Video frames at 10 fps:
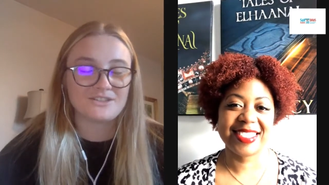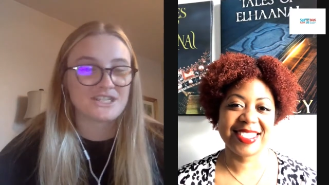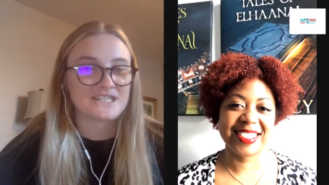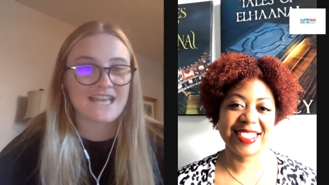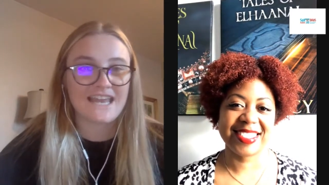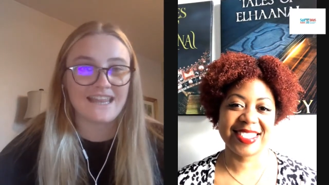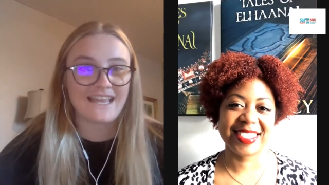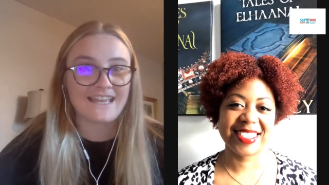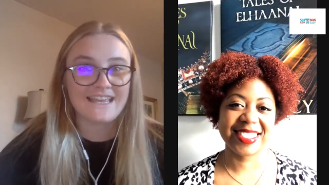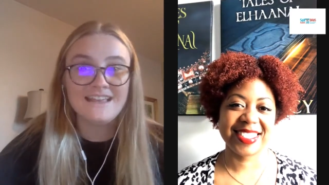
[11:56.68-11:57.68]
Speaker 1: it's just kind of
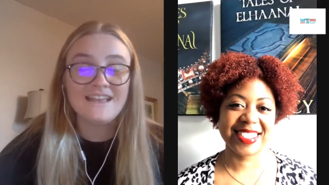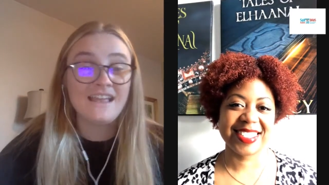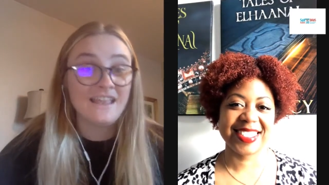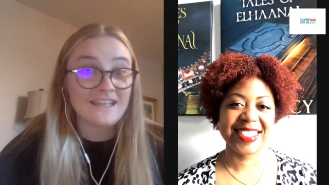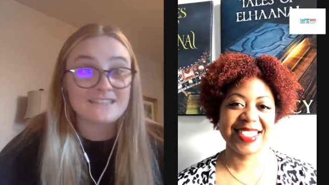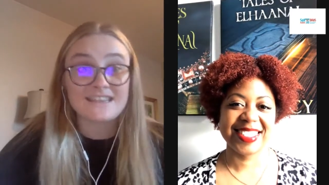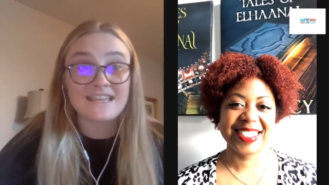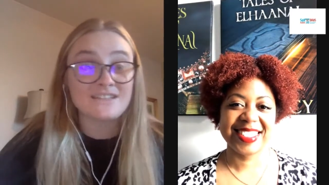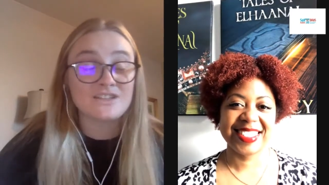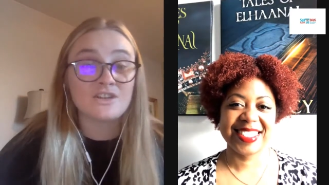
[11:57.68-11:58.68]
like, that's the
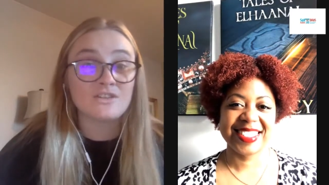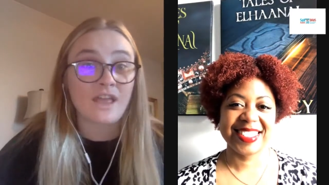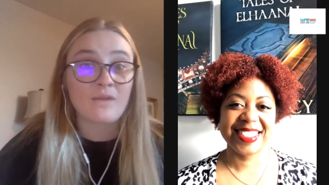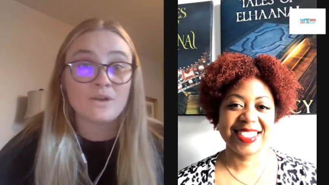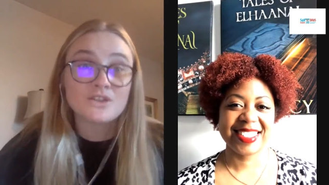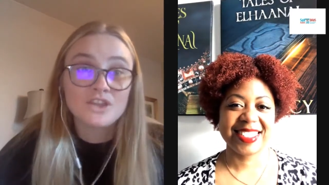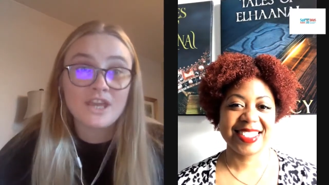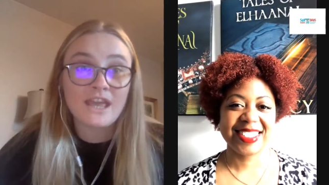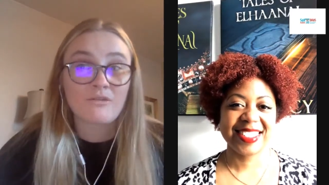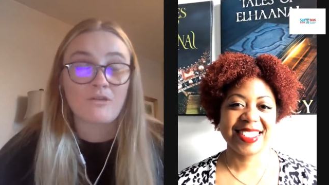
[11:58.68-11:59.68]
thing too. Like once you
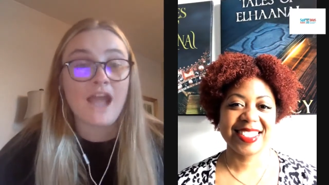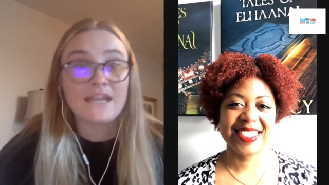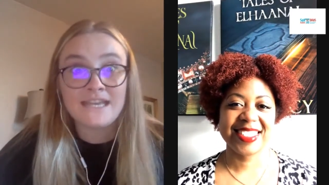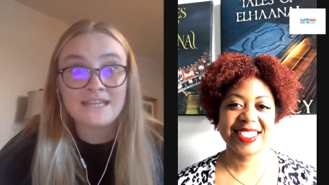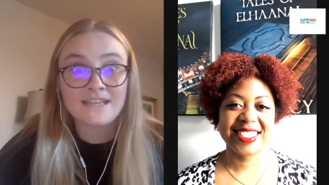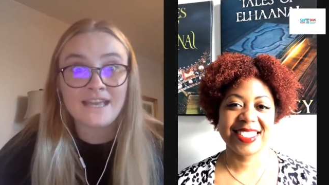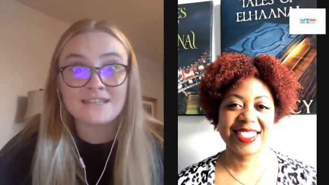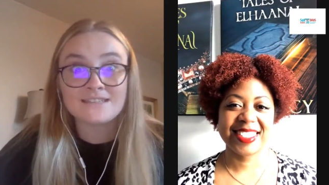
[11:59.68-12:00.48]
get writing, it's